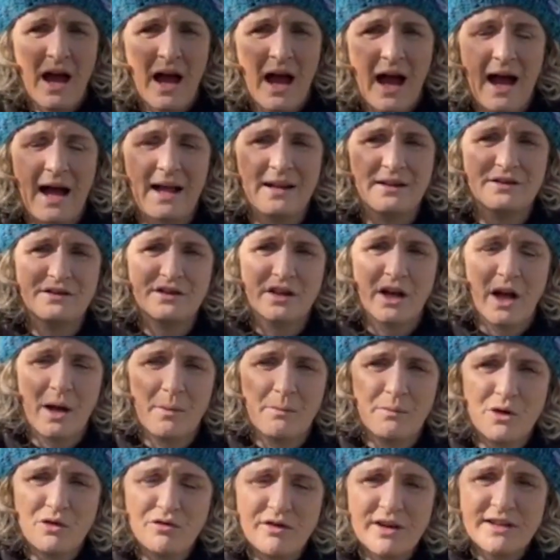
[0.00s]
And
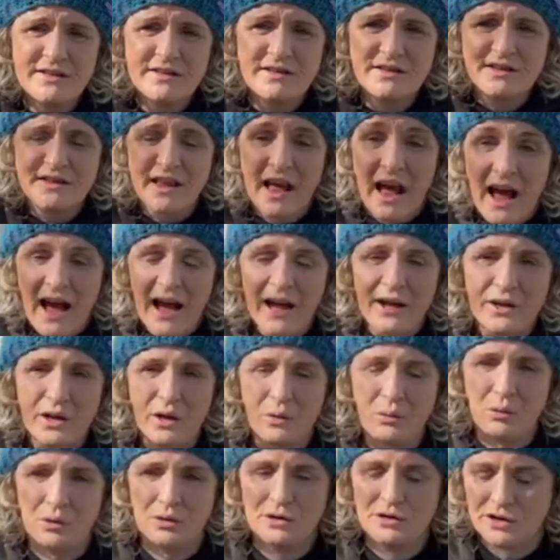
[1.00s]
the reasons that I
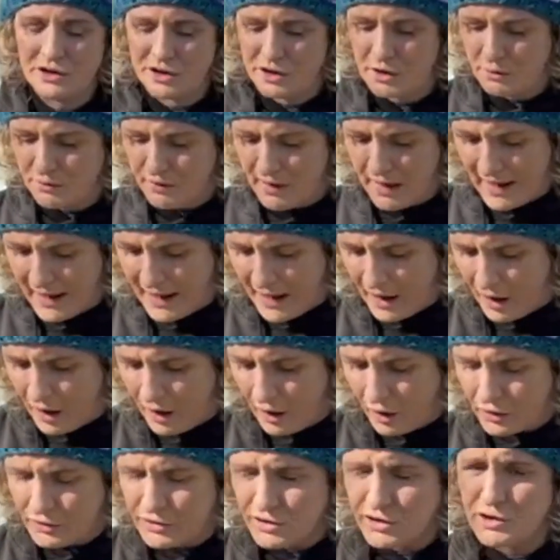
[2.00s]
don't want to do that
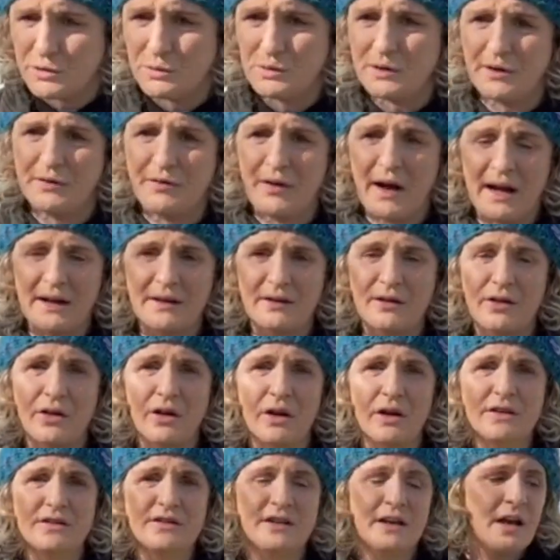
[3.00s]
are to do with the fact
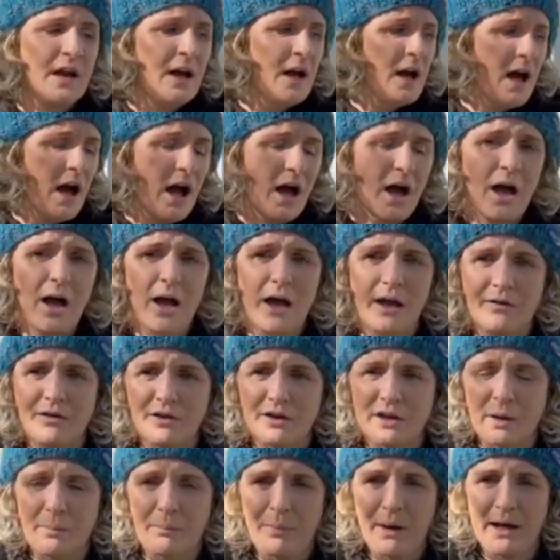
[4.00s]
that if
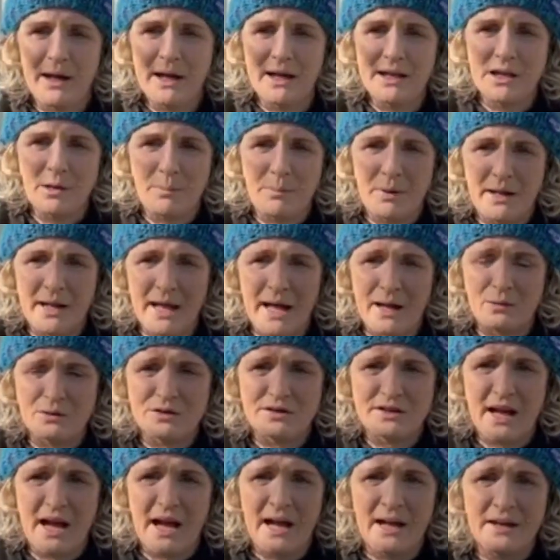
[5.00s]
you're dipping in your bin
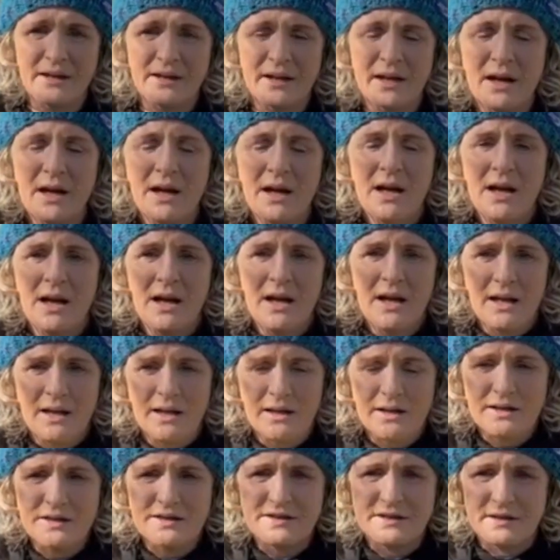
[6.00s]
outside,
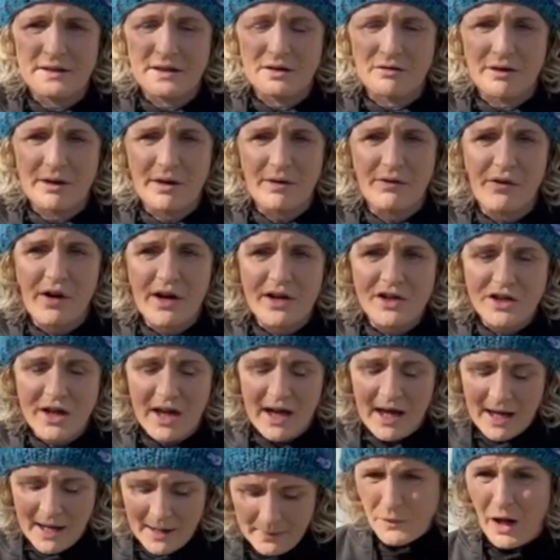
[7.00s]
you're in the fresh
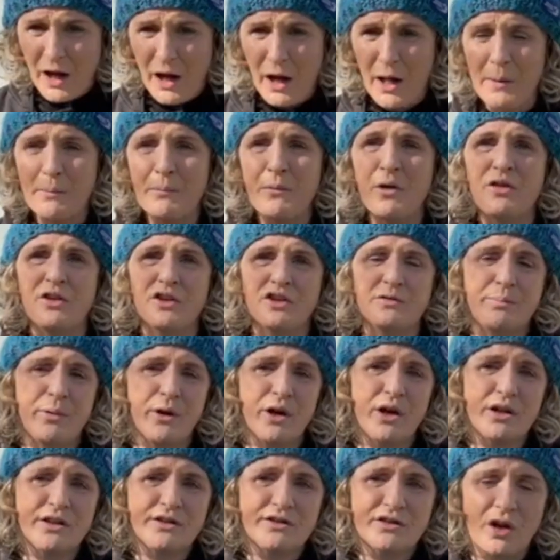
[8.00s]
air, there's
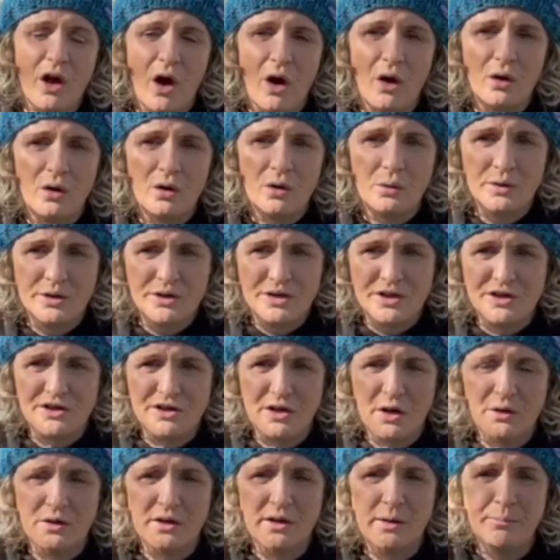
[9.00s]
bird song, which is
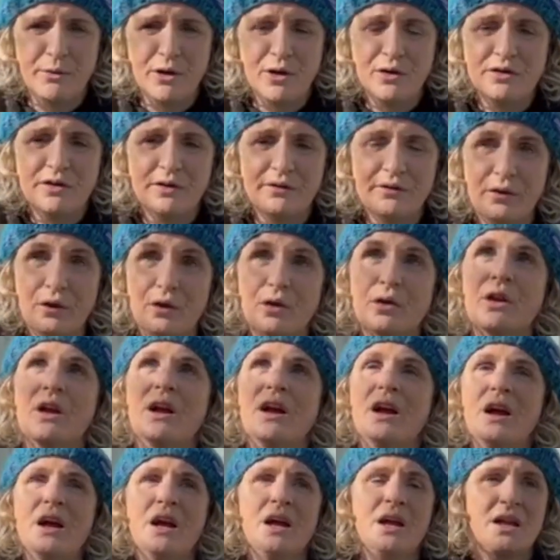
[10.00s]
totally beautiful,
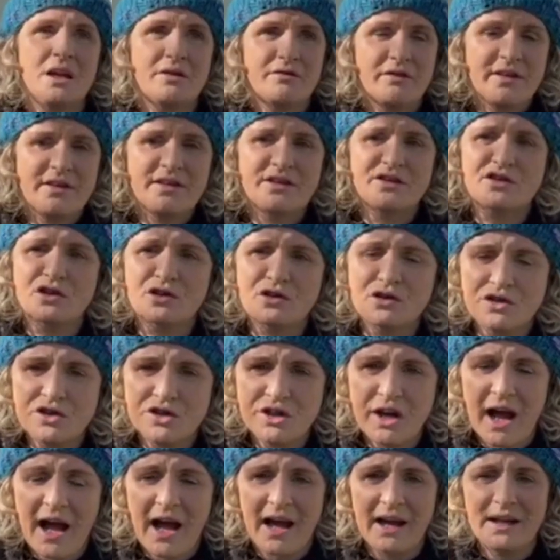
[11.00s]
you're in the
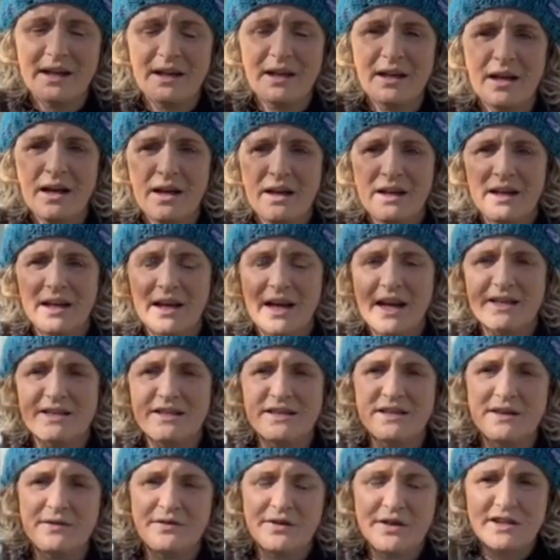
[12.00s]
sunshine, you're
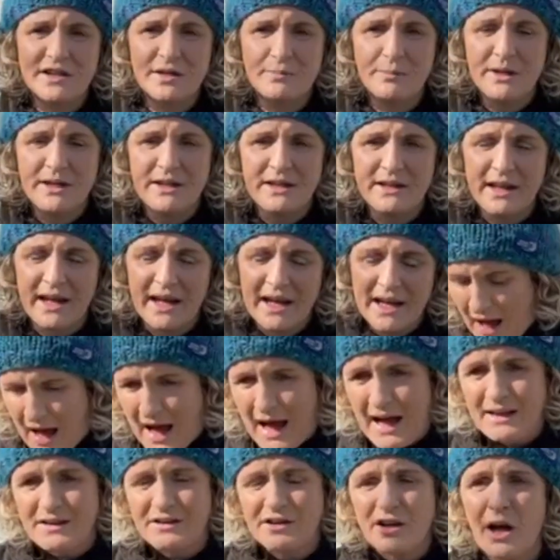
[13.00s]
getting your vitamin D,
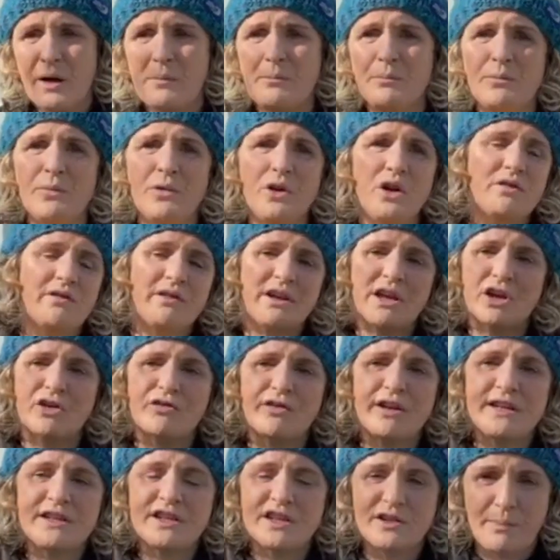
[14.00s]
and you're in a
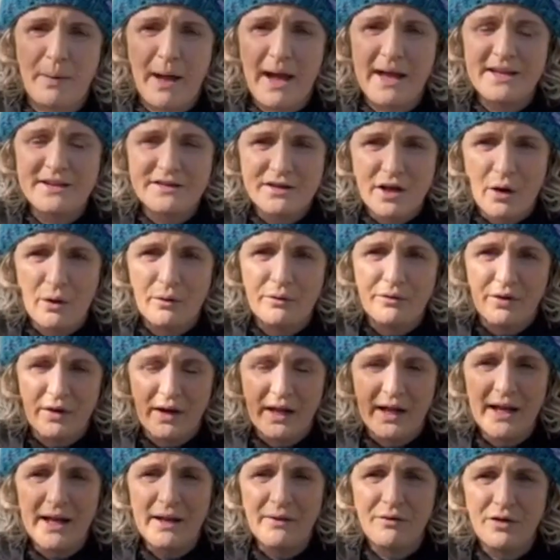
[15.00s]
green space,
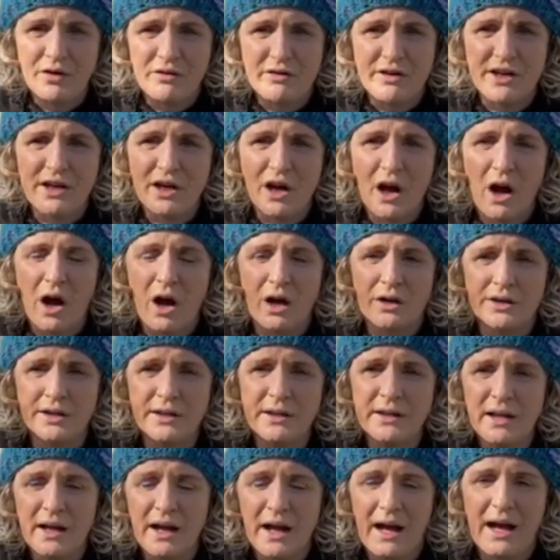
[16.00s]
hopefully, if you're in your
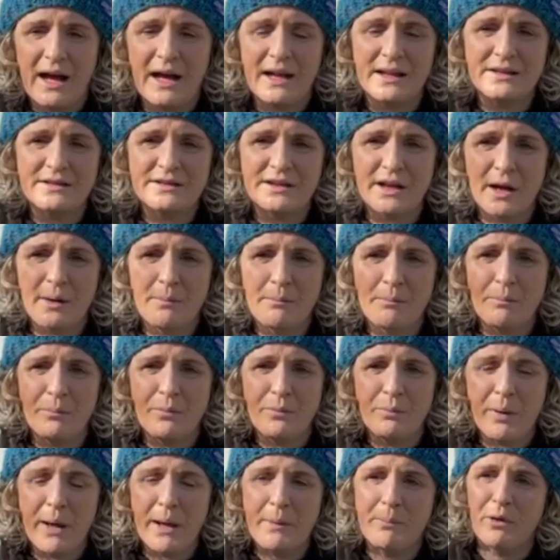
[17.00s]
garden. And
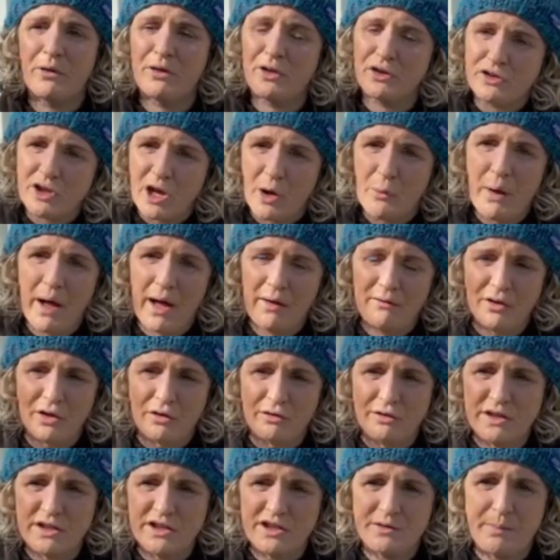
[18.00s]
people that don't have a
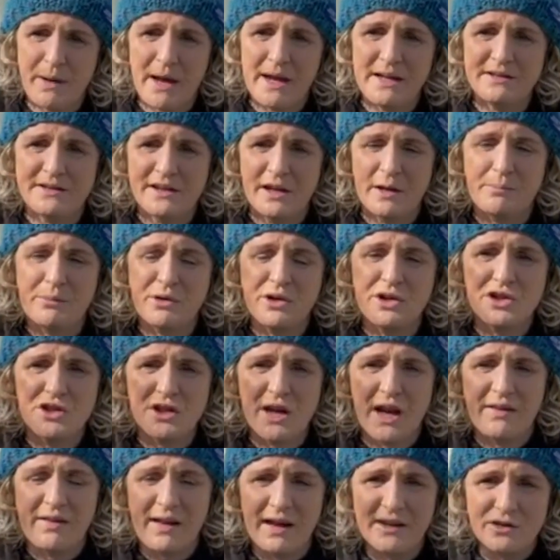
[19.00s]
green space, I
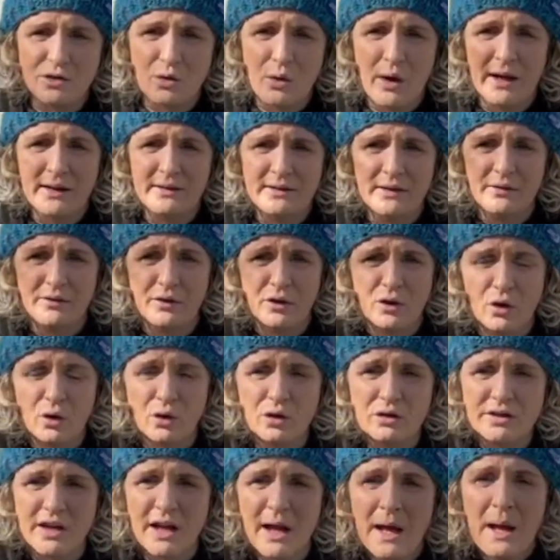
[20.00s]
appreciate that's quite
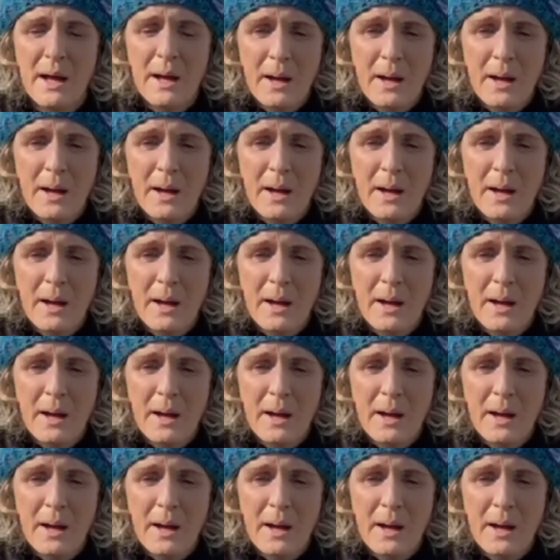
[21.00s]
difficult.